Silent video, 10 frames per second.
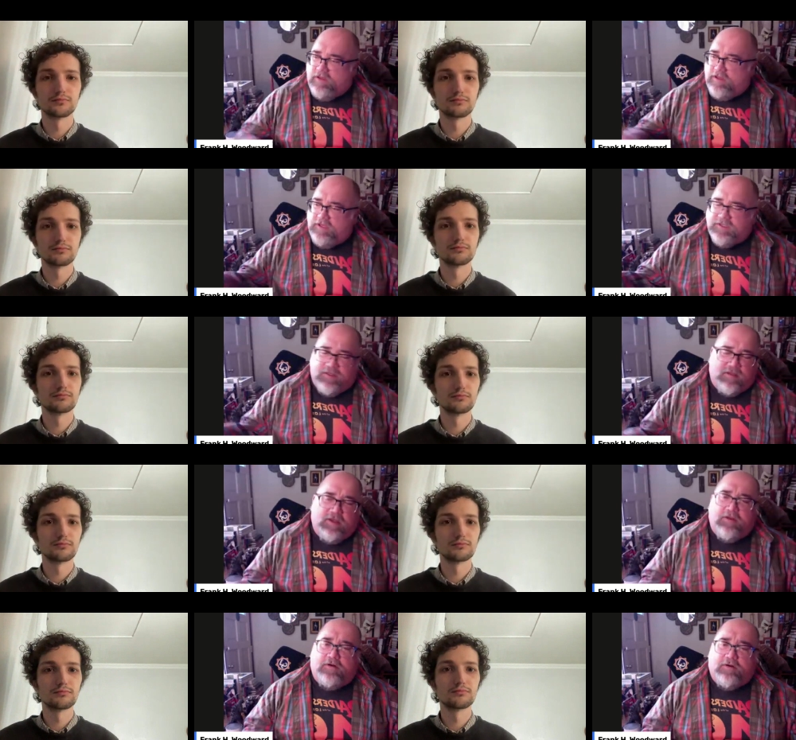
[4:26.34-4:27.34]
Speaker 1: the things in the
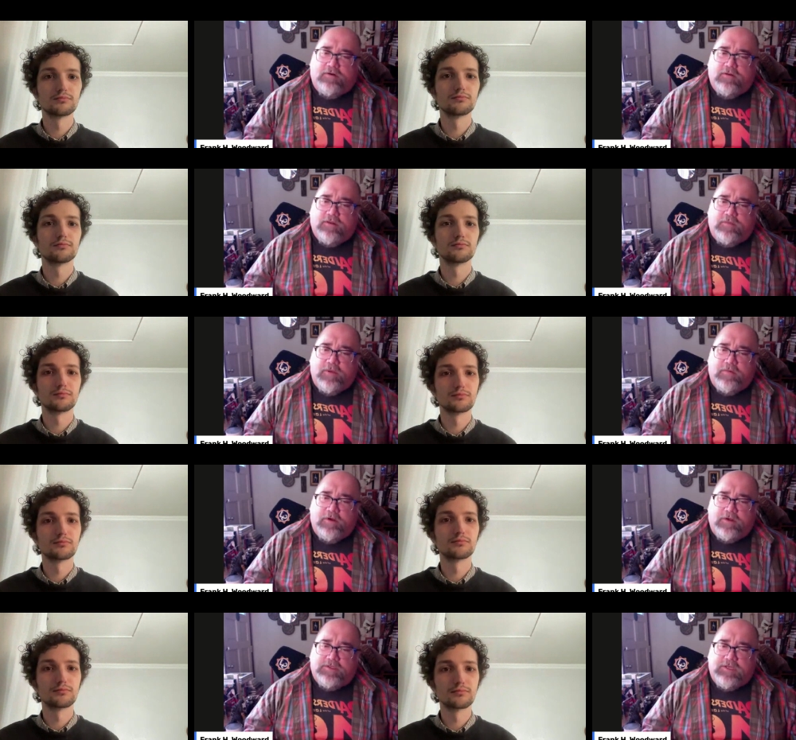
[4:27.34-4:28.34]
theater that people
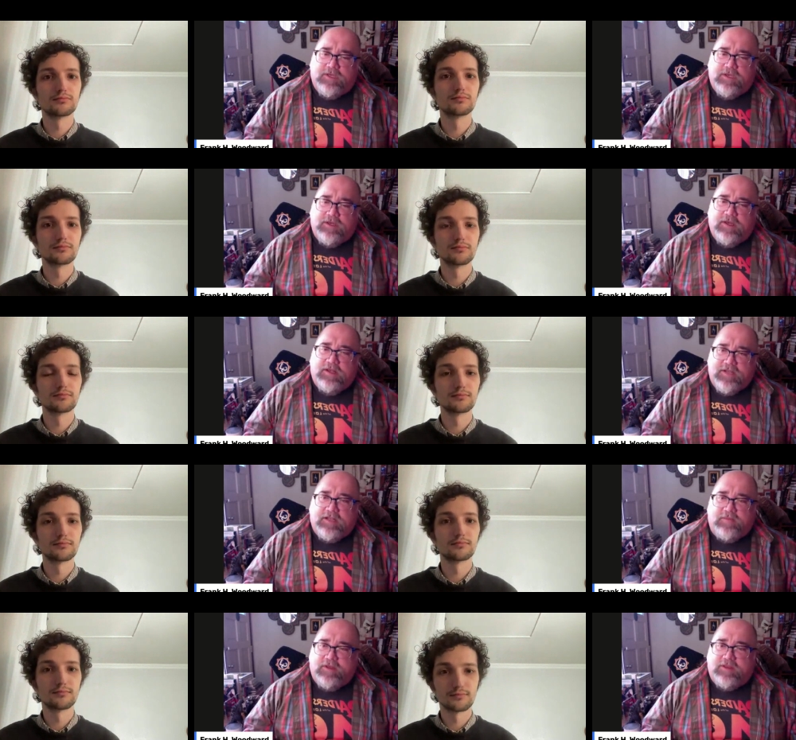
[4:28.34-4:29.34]
go see,
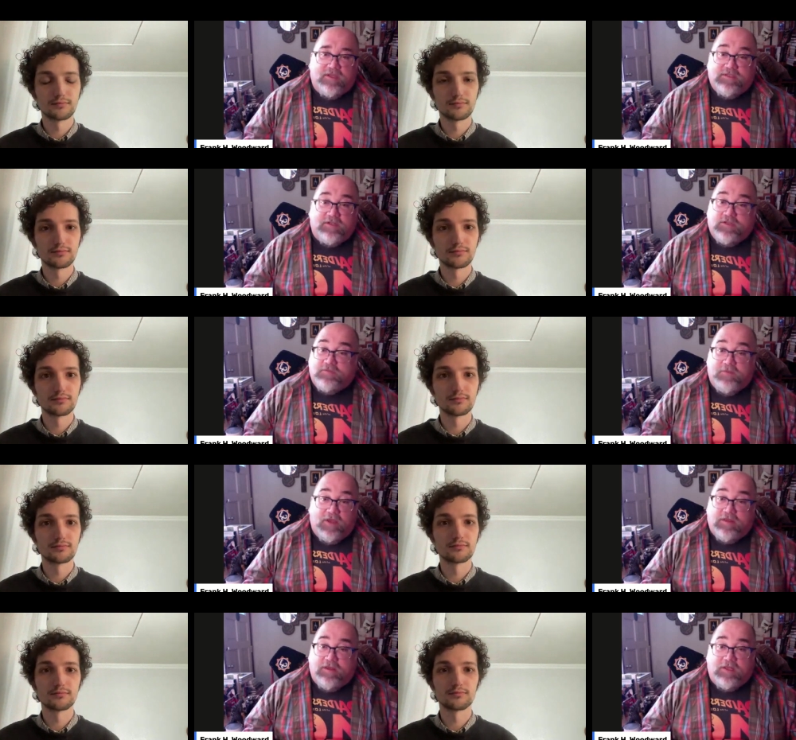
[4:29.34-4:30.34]
tend to be things that just make
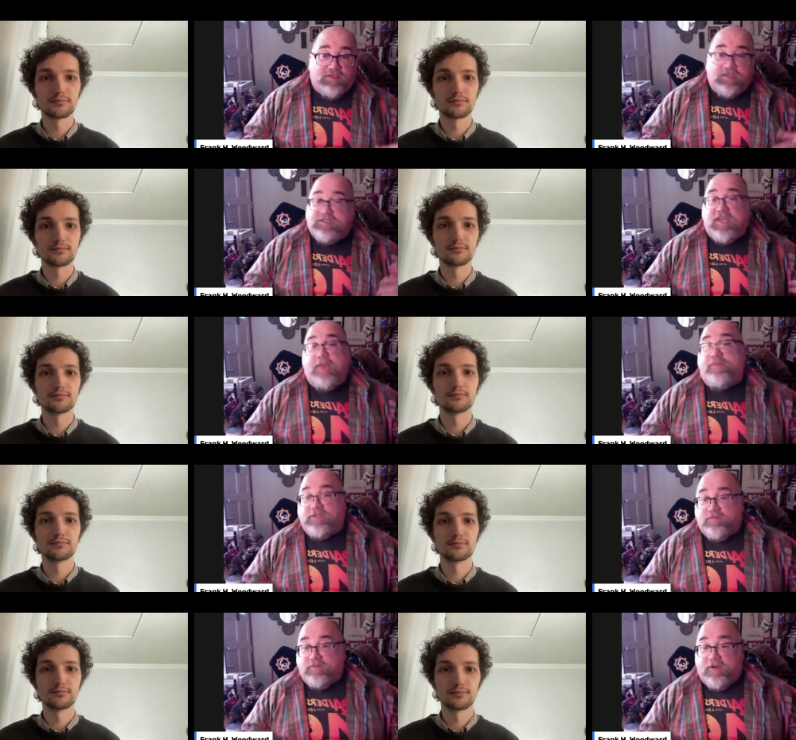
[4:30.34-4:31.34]
the, it's the
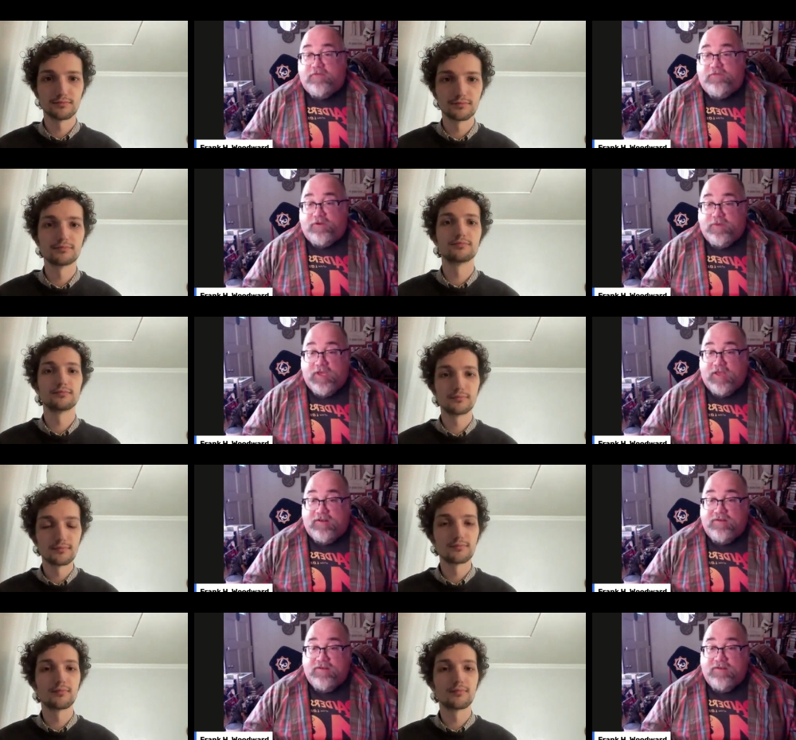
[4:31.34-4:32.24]
escapism of film again.